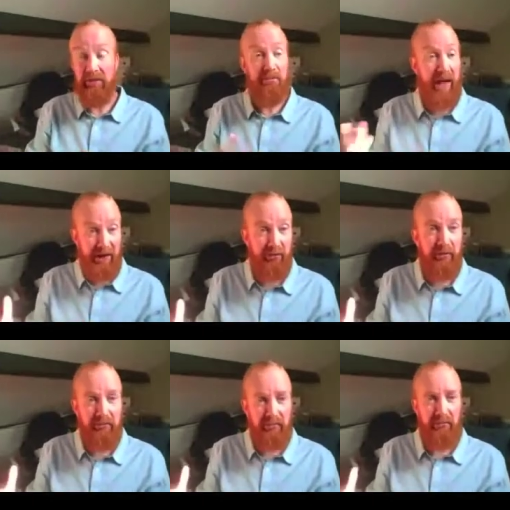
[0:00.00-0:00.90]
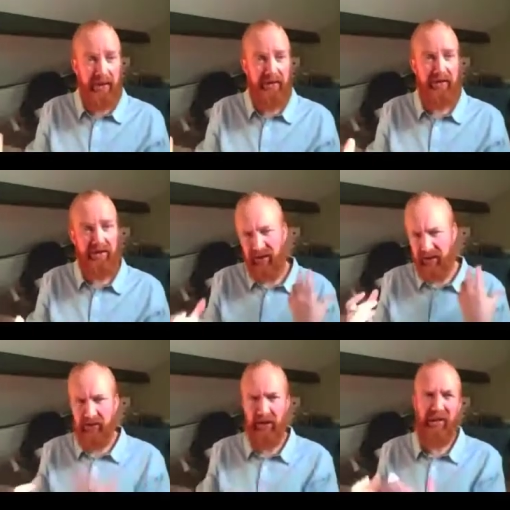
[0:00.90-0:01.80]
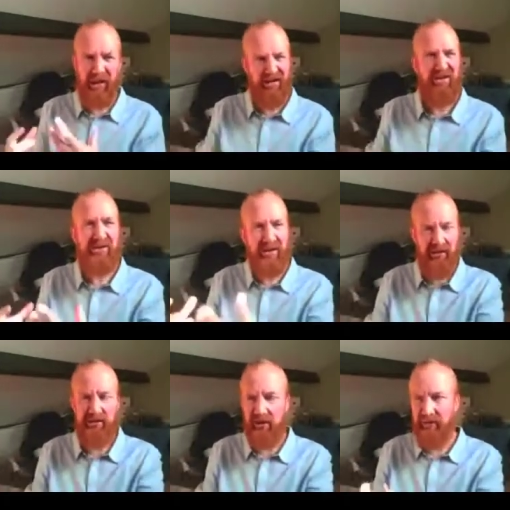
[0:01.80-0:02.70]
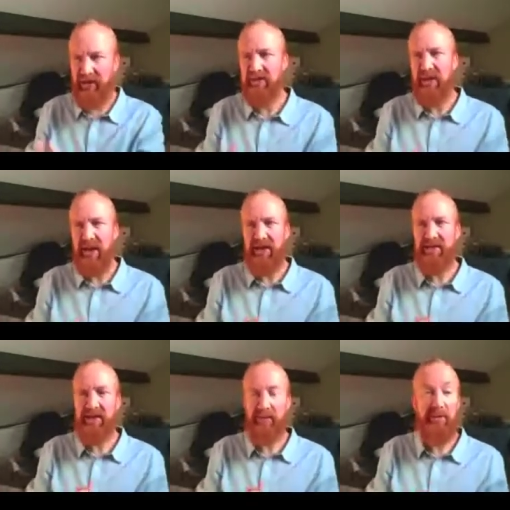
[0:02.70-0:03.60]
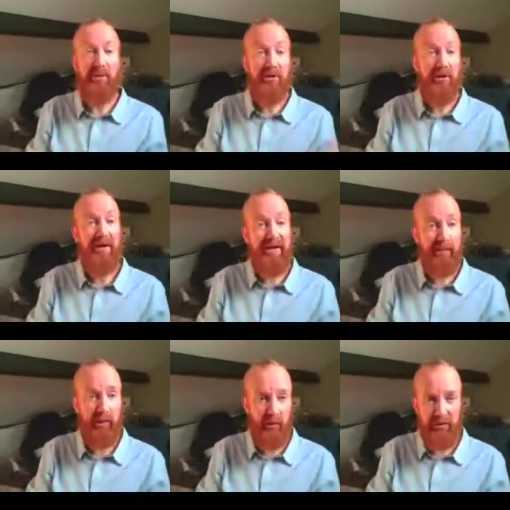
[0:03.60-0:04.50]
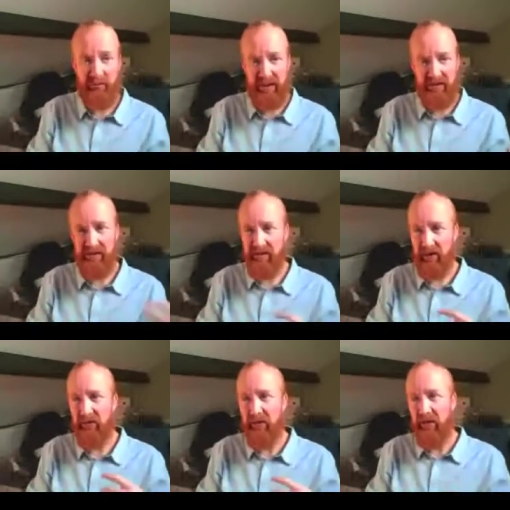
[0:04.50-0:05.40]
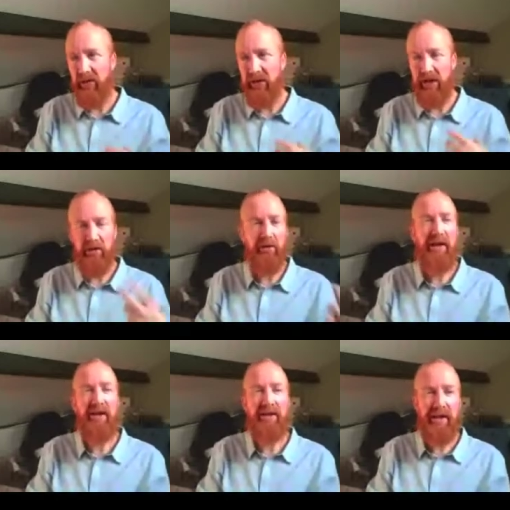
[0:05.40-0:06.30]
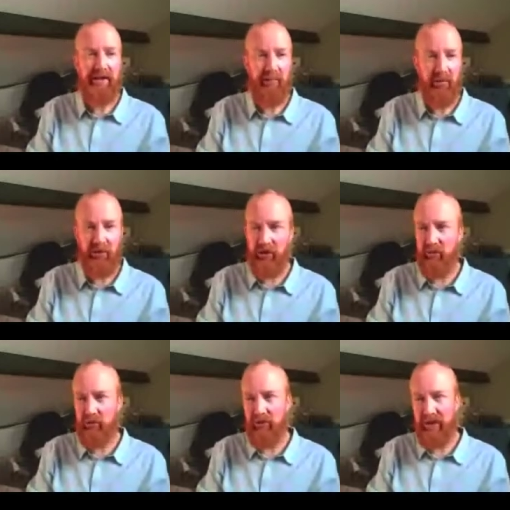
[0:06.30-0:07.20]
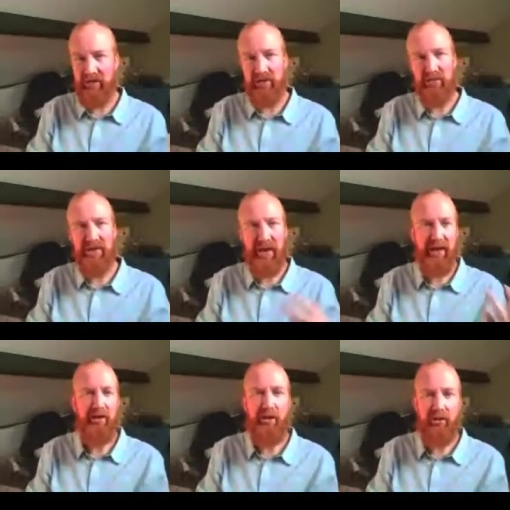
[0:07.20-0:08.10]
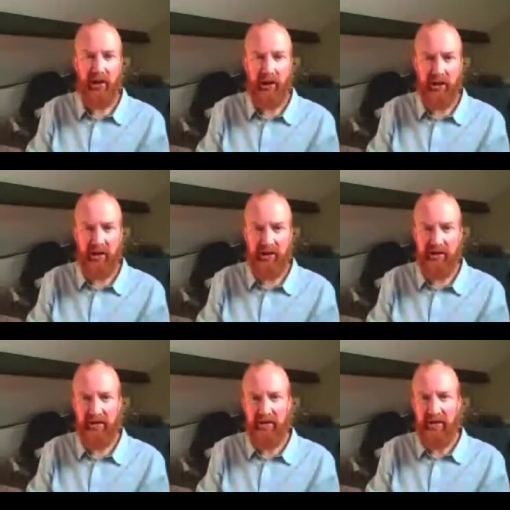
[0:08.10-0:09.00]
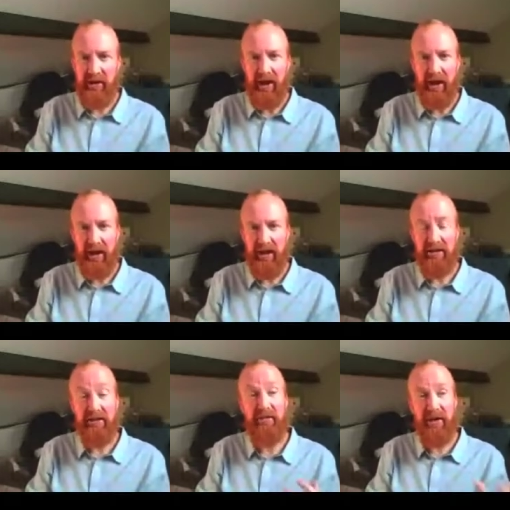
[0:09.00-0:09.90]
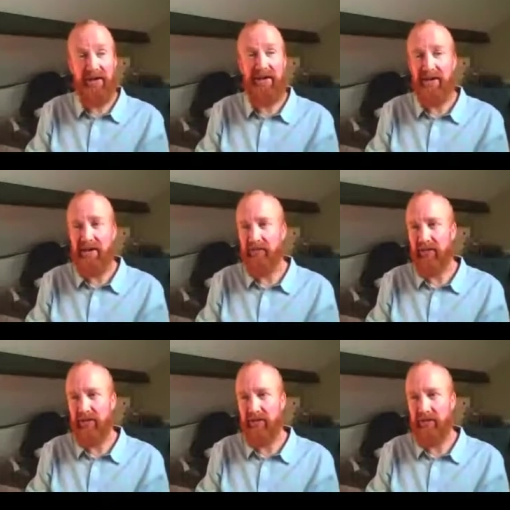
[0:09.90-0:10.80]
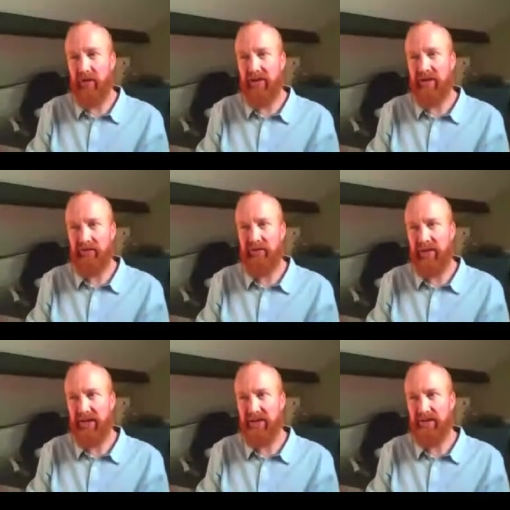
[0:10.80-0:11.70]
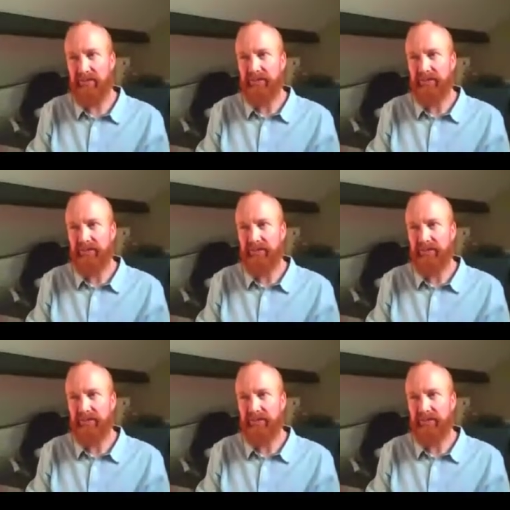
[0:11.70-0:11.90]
manual methods, like going and asking and doing, and some of them are kind of semi-automated, so looking things up on Google Trends or setting Google alerts to find different things.